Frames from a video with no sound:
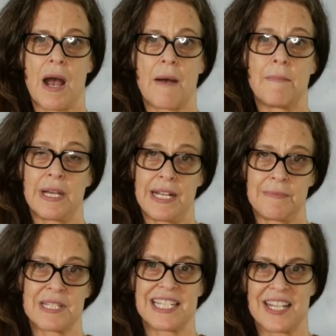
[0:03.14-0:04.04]
My name
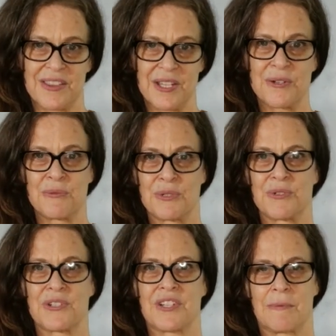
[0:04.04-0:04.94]
is Cynthia
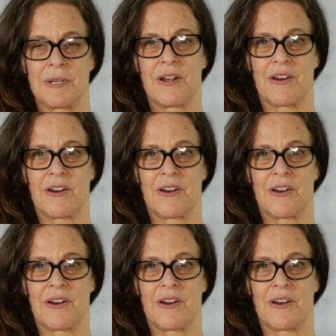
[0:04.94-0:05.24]
Ruse. I'm an